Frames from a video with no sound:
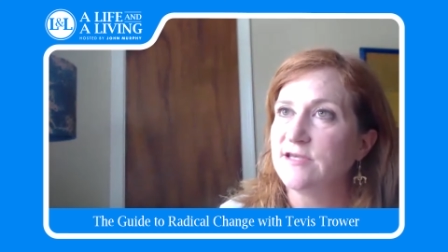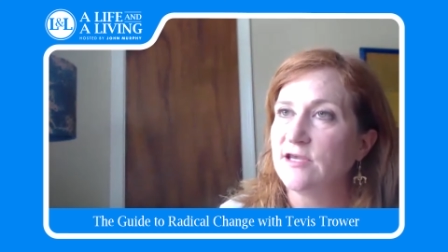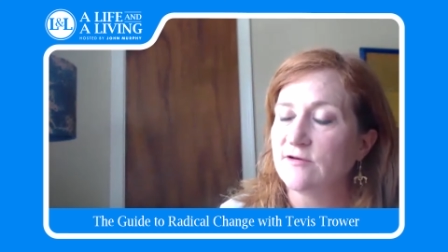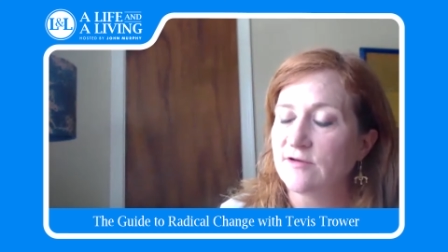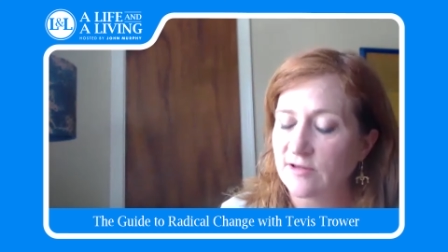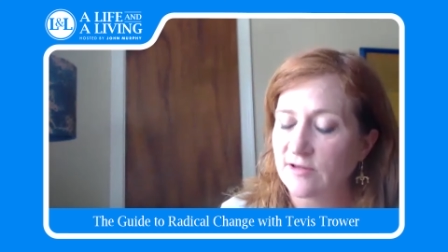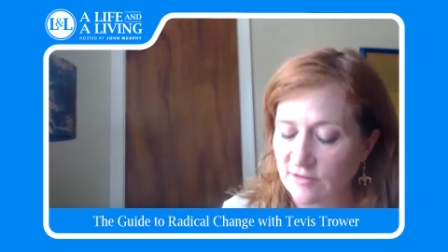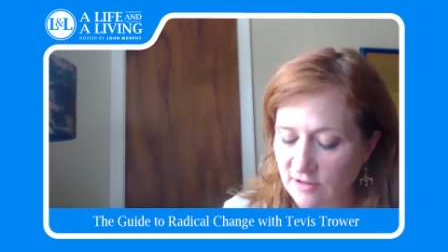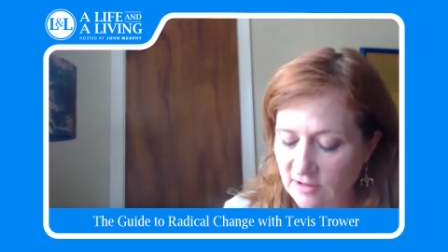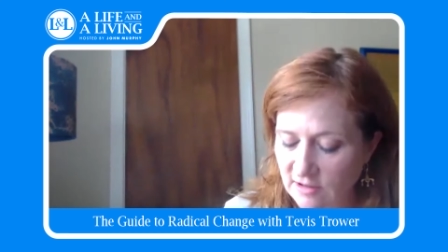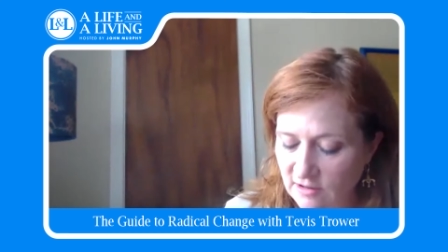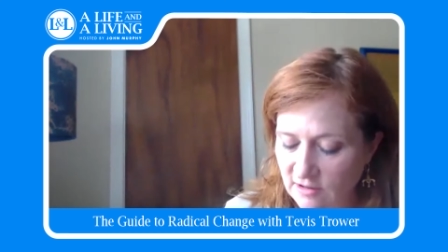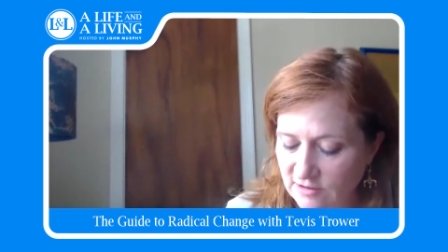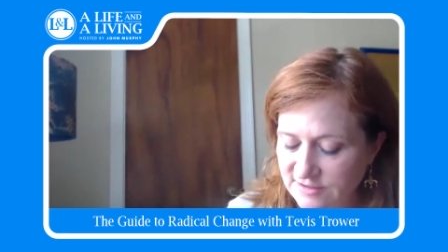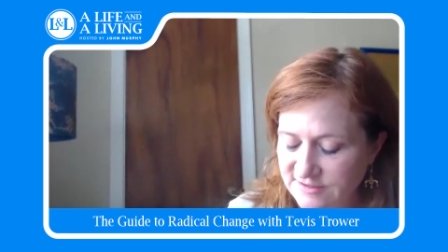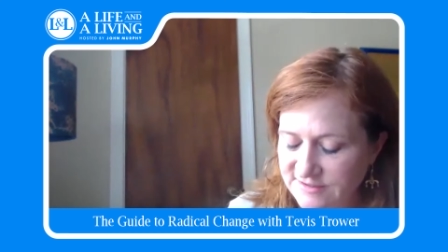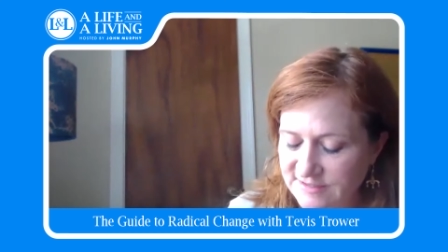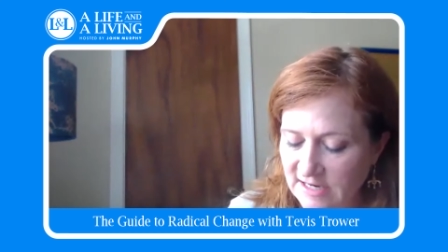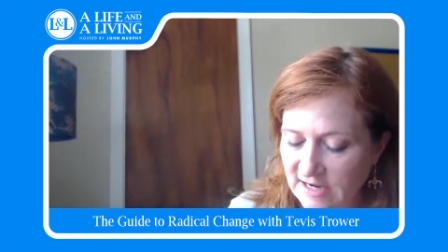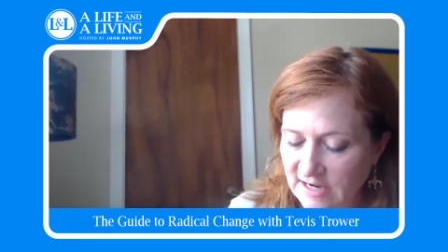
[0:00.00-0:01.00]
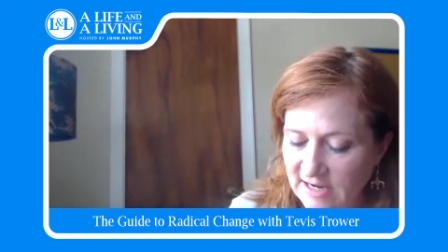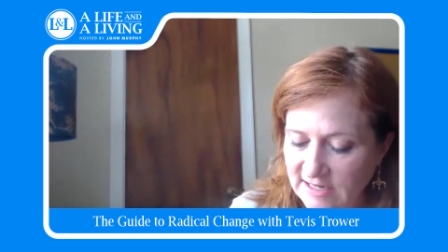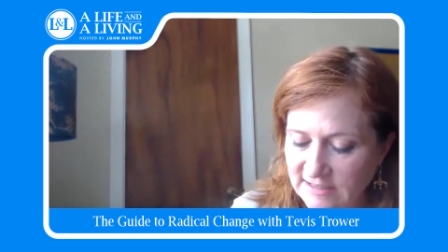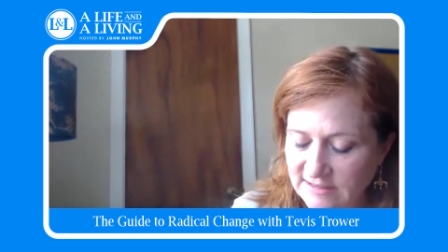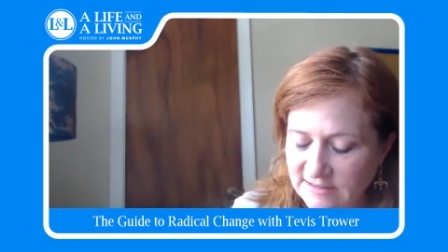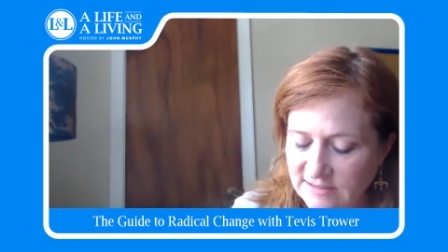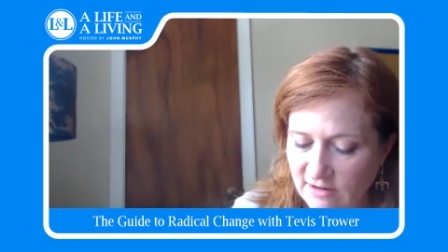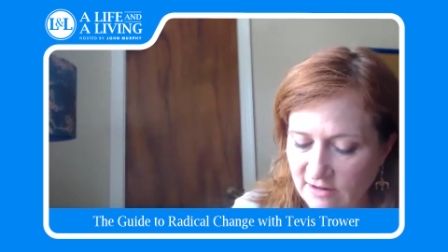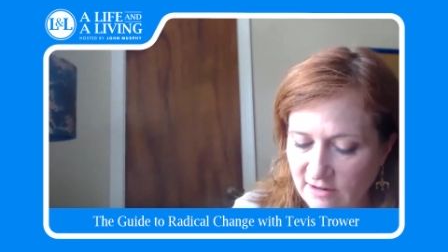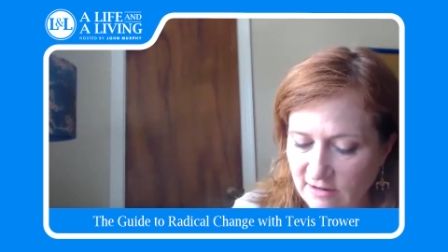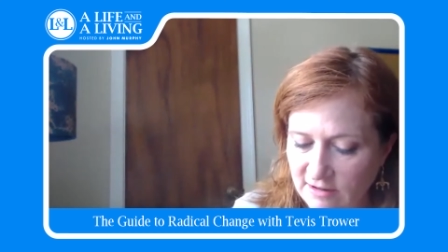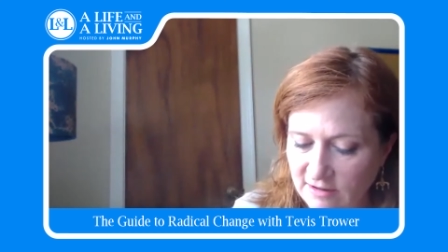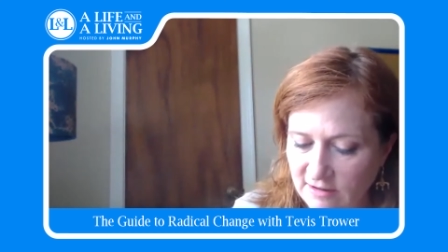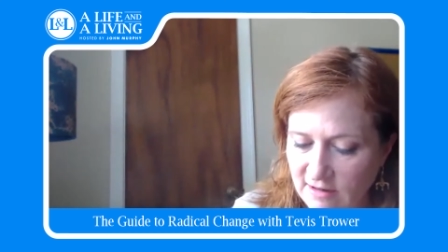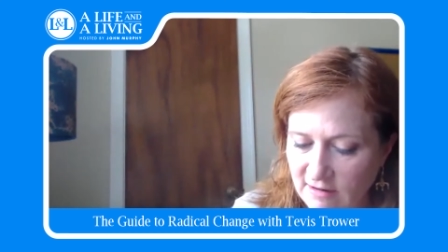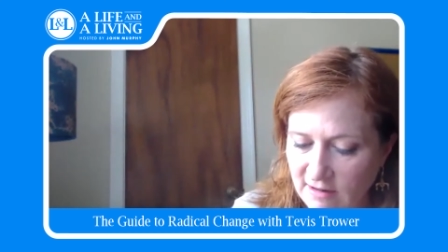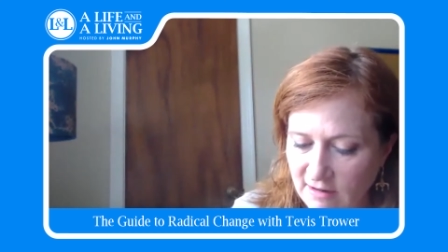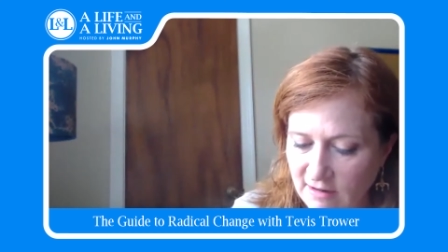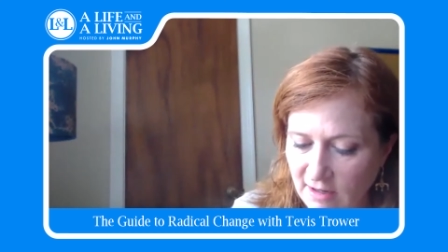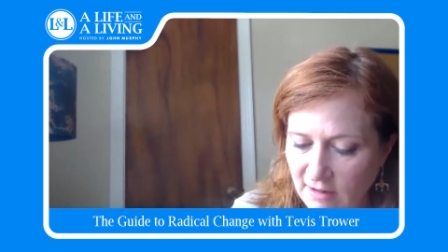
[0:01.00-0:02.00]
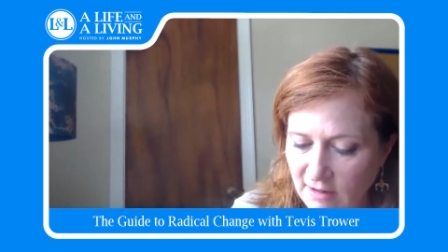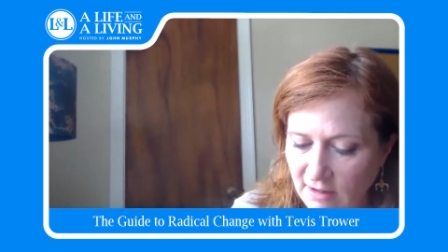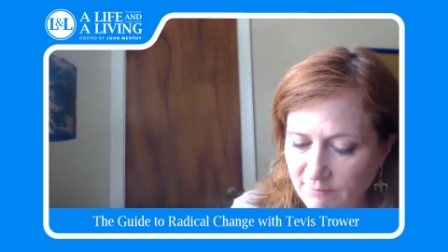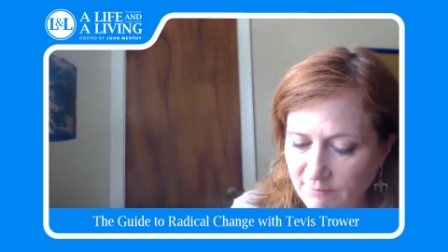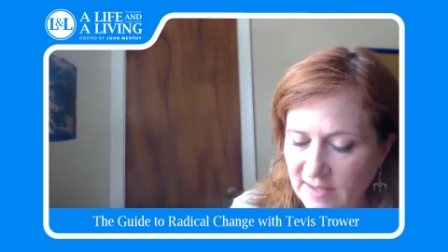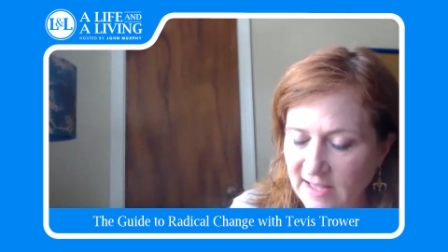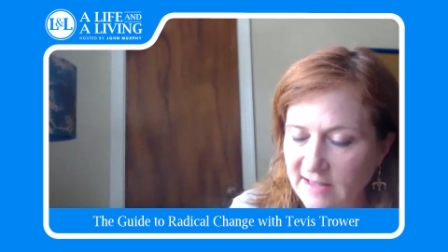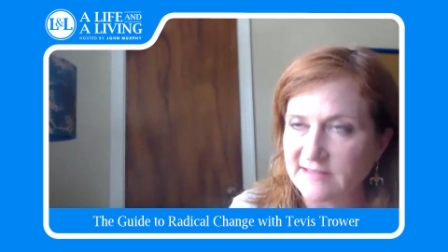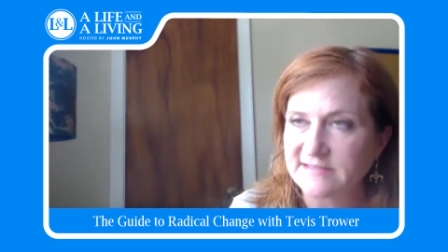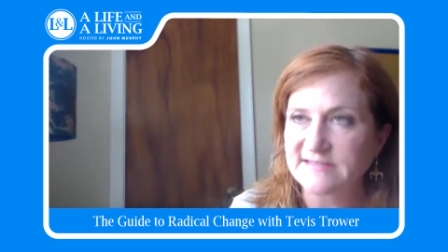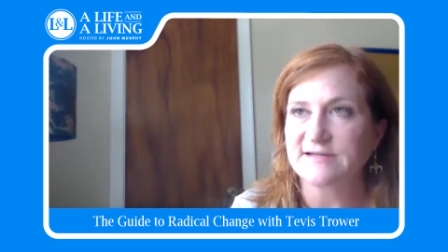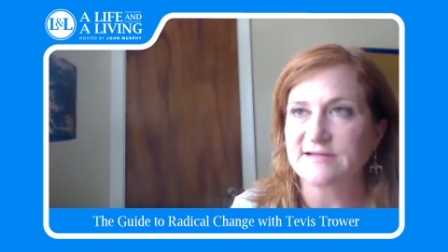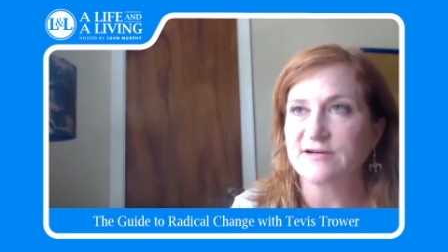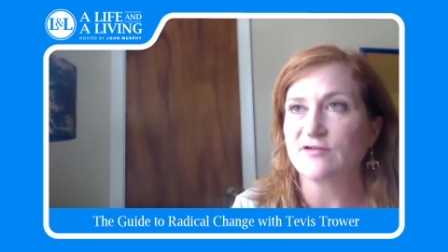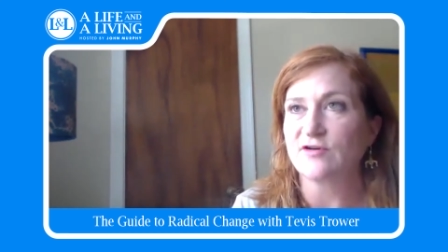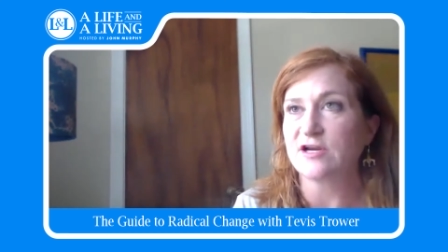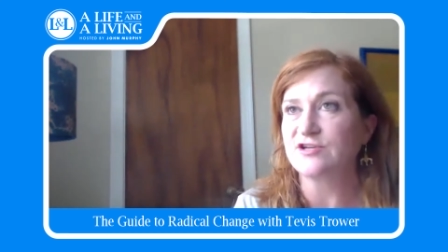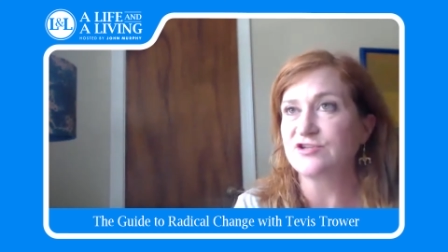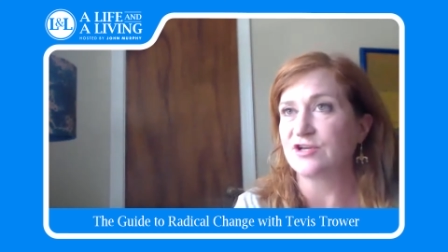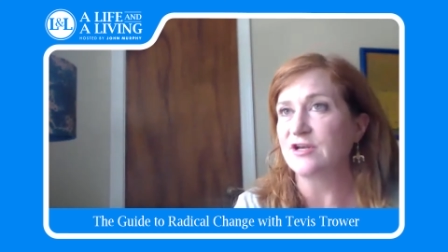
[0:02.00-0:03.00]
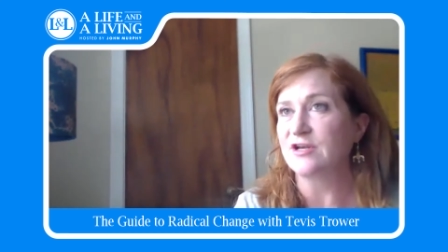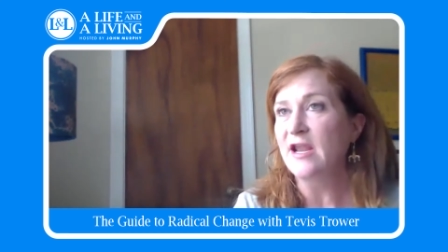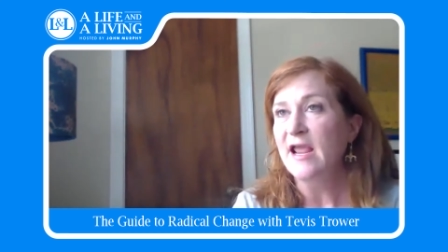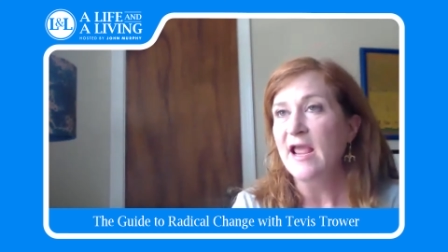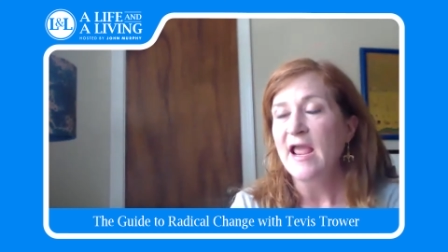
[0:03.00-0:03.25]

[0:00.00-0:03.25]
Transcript: You can look on our site on Balance Integration.